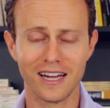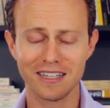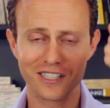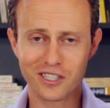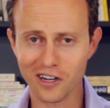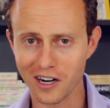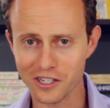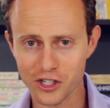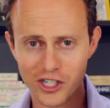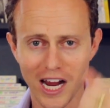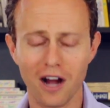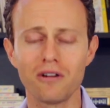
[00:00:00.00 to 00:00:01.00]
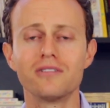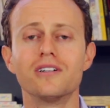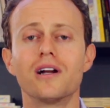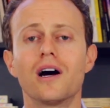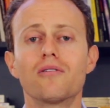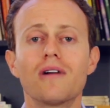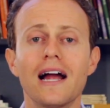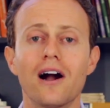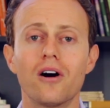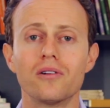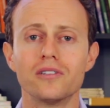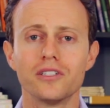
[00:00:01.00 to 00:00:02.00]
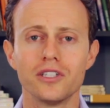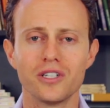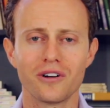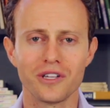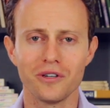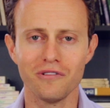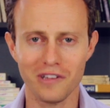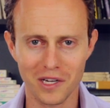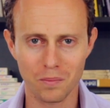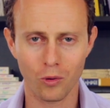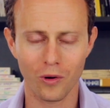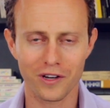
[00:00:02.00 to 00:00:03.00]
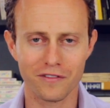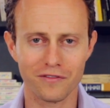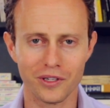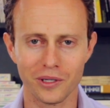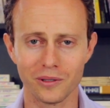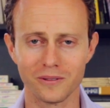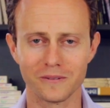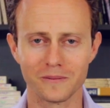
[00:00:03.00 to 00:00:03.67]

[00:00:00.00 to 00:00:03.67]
and start shouting around your unique point of view.